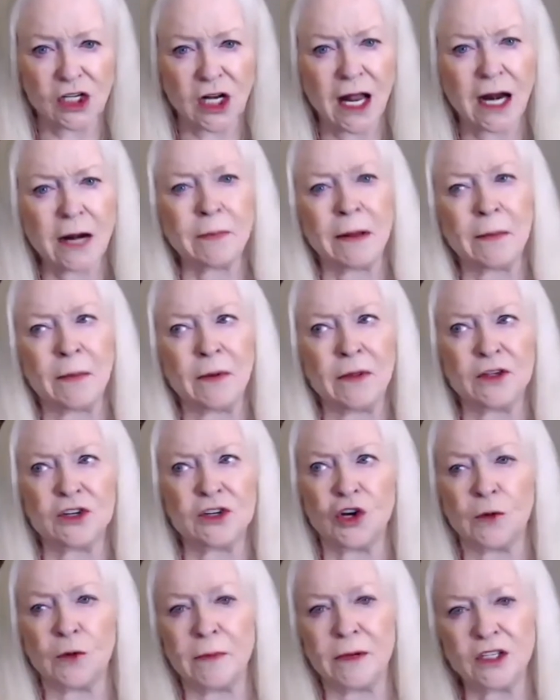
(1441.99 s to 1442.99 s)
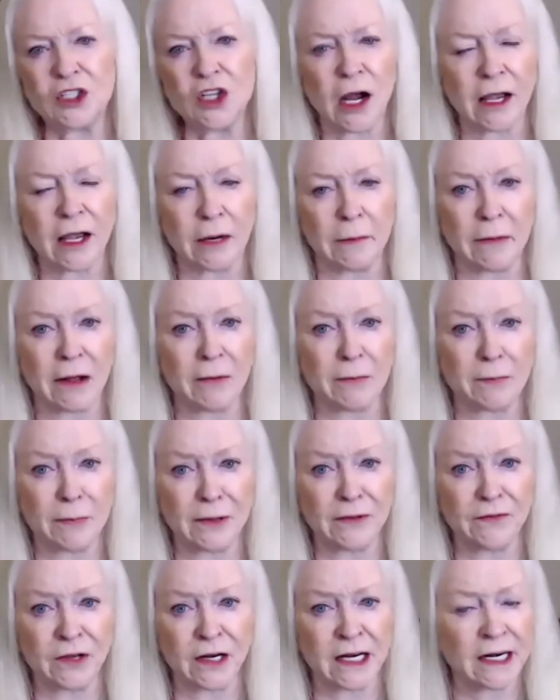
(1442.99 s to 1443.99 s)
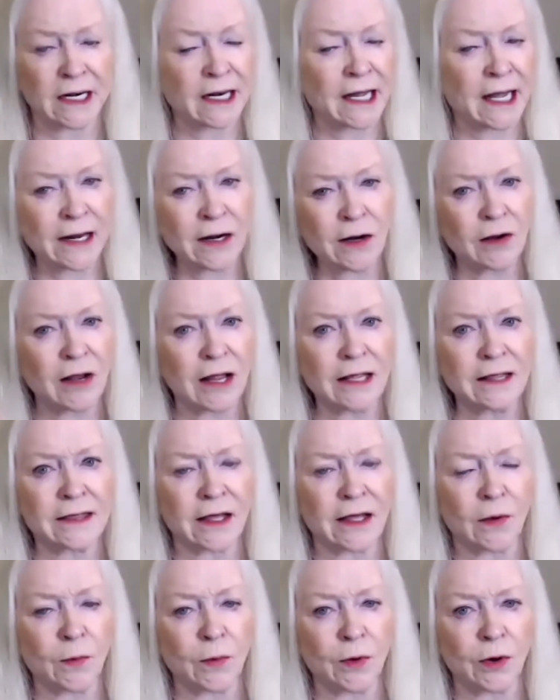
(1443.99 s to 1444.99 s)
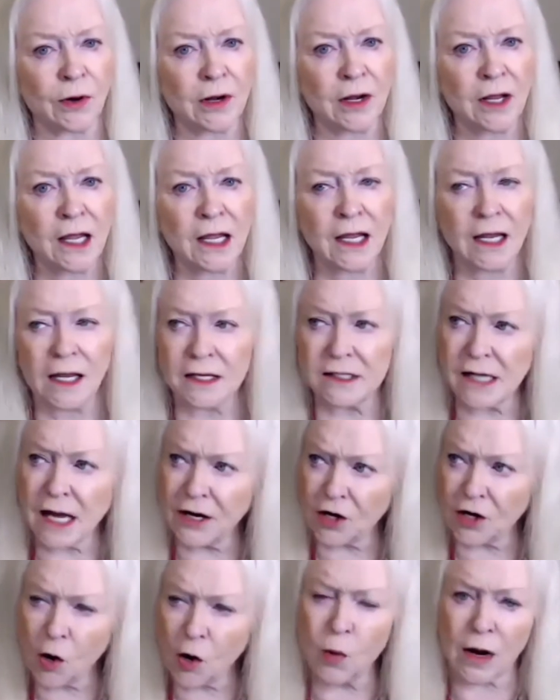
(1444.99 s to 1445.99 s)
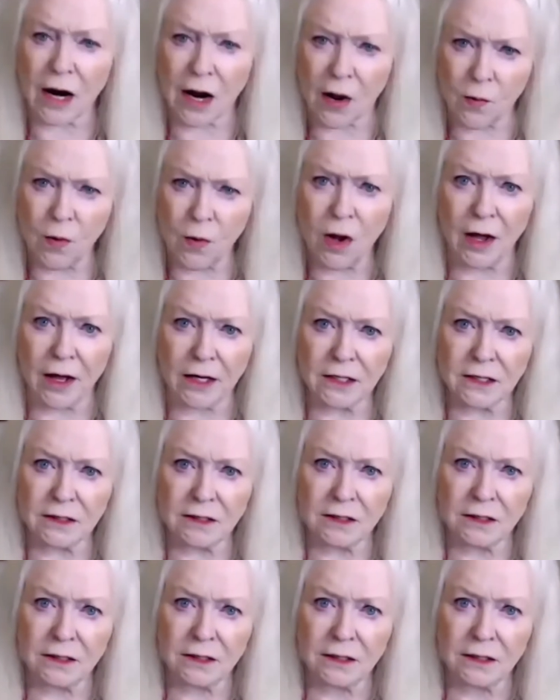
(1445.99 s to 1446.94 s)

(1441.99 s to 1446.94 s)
A lot of people this year have been talking about pivoting. I don't like that word, because I know what I want.